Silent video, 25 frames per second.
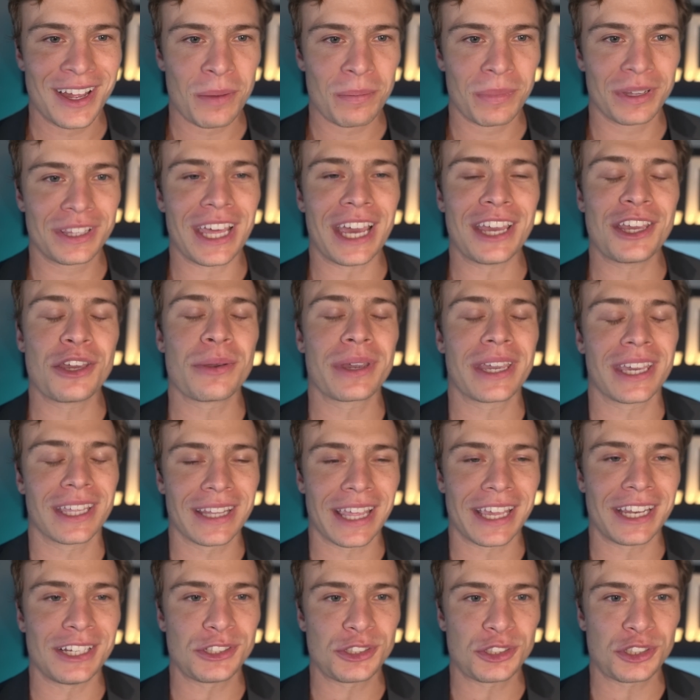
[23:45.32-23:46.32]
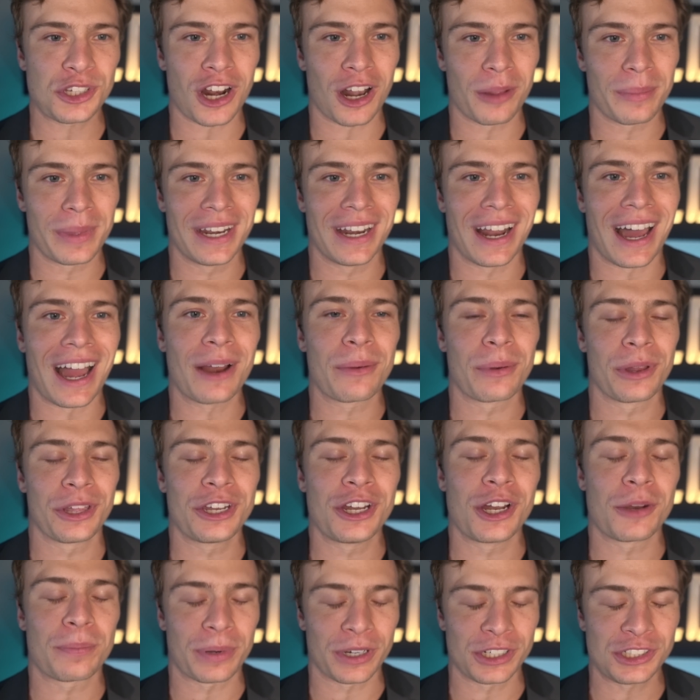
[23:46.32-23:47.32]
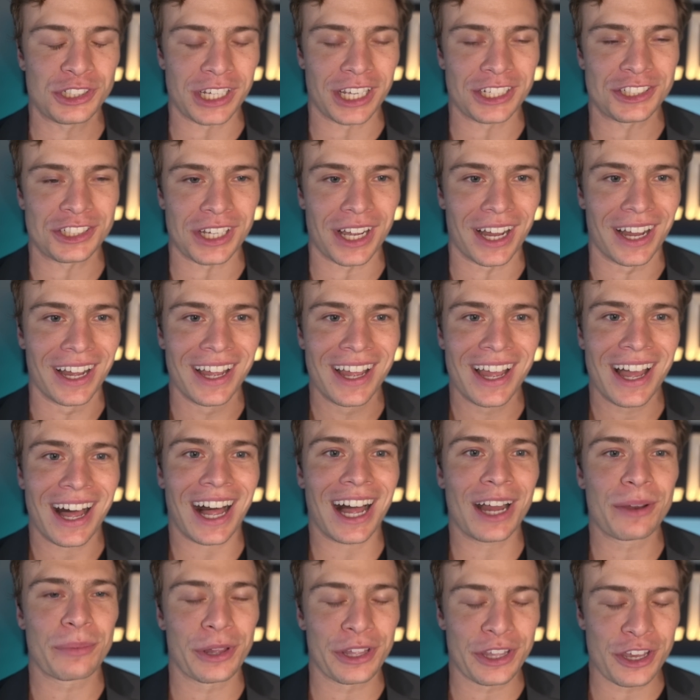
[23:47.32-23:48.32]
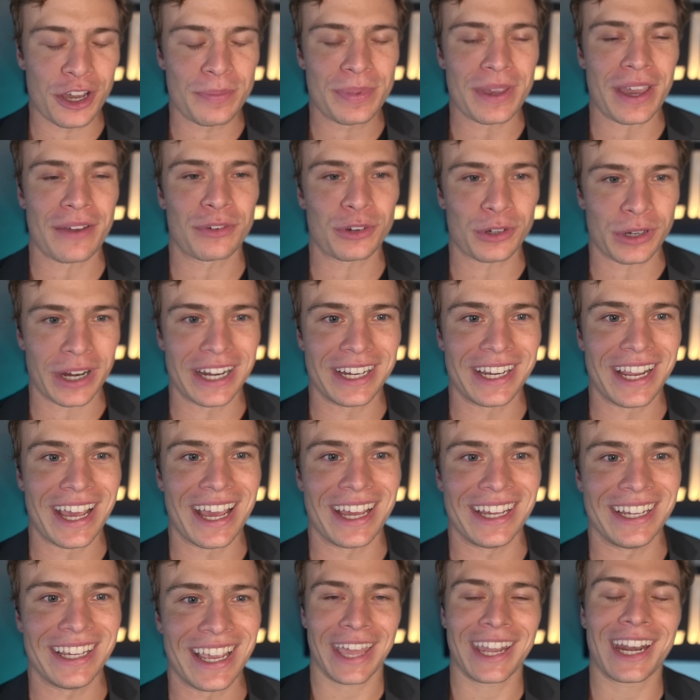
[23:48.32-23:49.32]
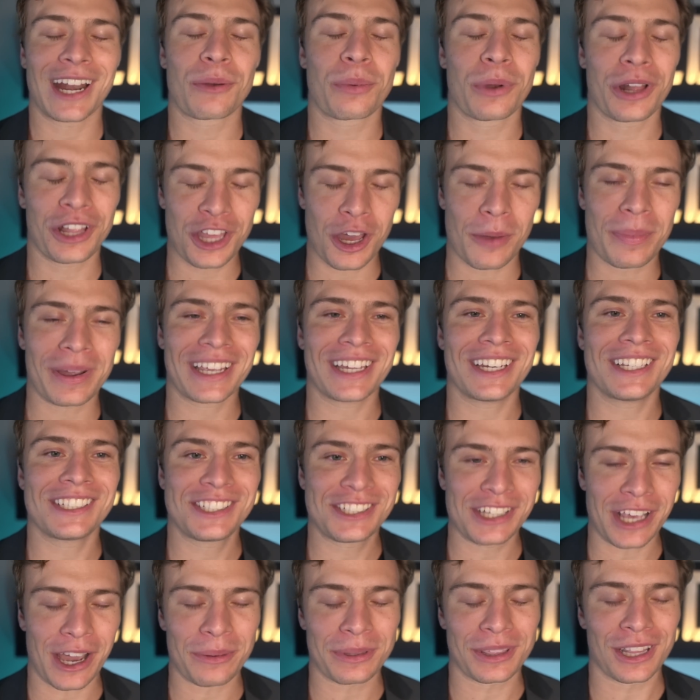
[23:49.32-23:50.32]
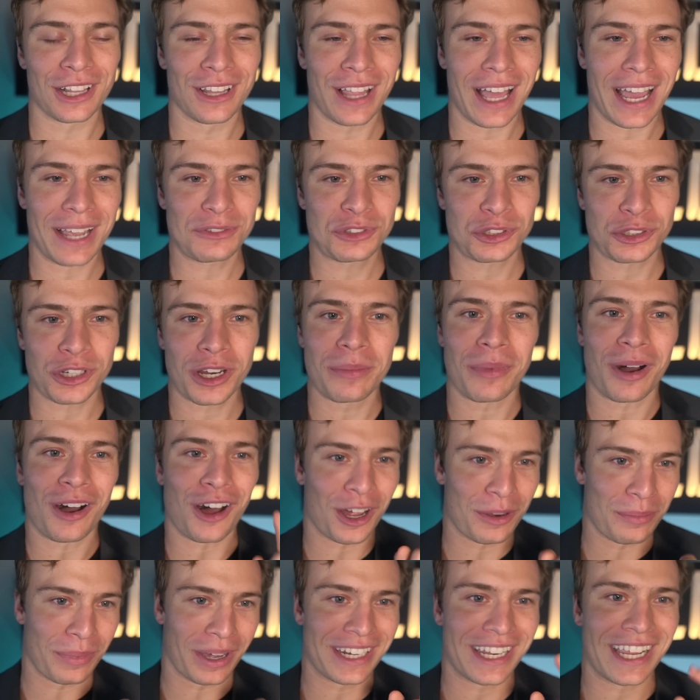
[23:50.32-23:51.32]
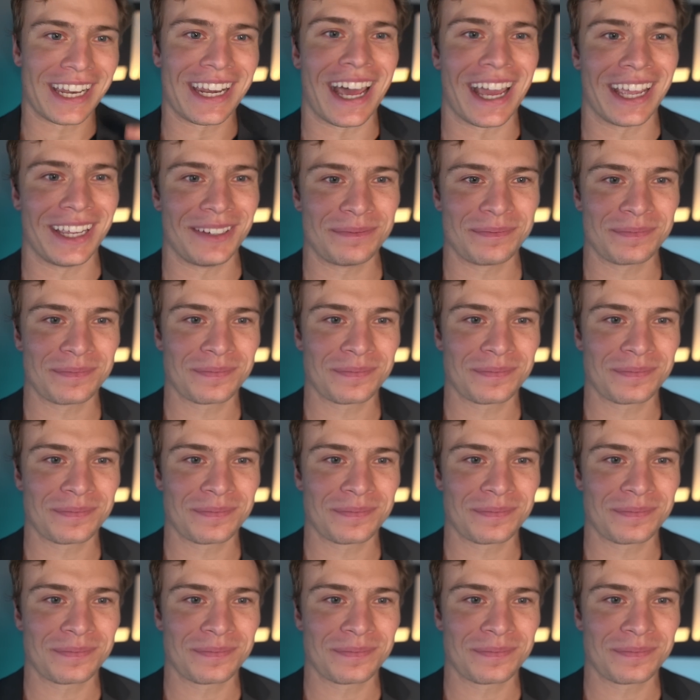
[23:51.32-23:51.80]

But thank you again, ladies and gentlemen. I really do appreciate you. I really hope you have a great day. And I really hope I get to see you out with the live stream on Monday night.